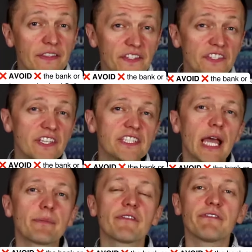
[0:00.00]
This is a
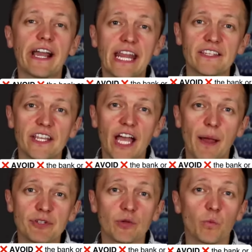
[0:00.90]
type of
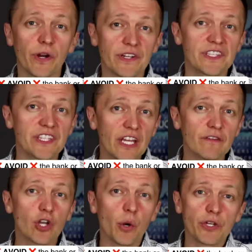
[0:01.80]
financing option where
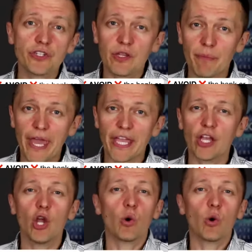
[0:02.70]
instead of going to the bank